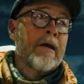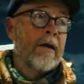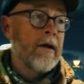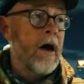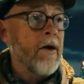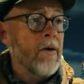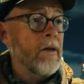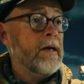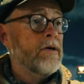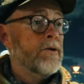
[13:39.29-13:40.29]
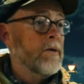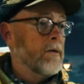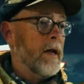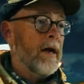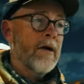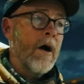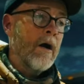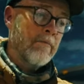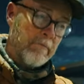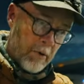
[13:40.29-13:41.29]
not only is your leg
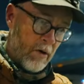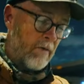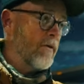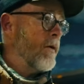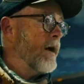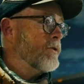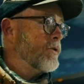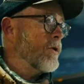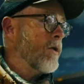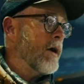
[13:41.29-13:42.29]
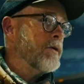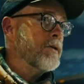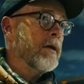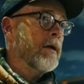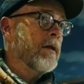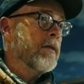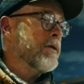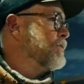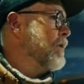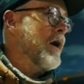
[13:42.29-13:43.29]
not pulverized or crushed,
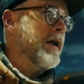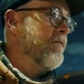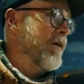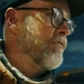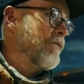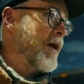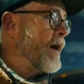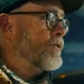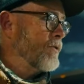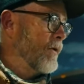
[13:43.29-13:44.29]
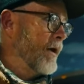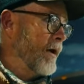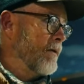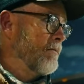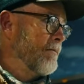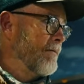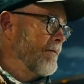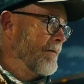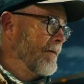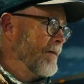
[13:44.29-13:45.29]
there's not even a fracture in it.
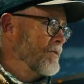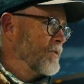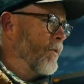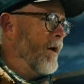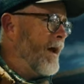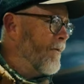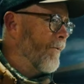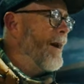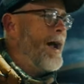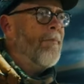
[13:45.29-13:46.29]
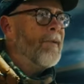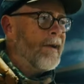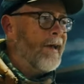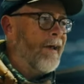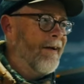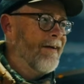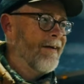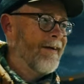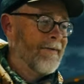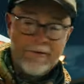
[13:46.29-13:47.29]
So what what happened again?
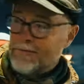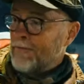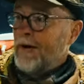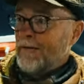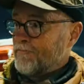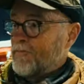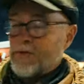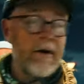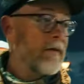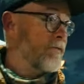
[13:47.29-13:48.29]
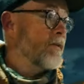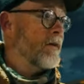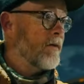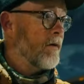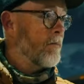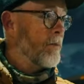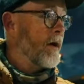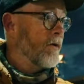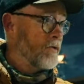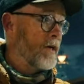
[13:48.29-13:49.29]
was well, 3,600
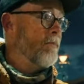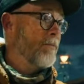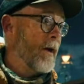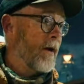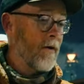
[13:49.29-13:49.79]
pound Jeep landed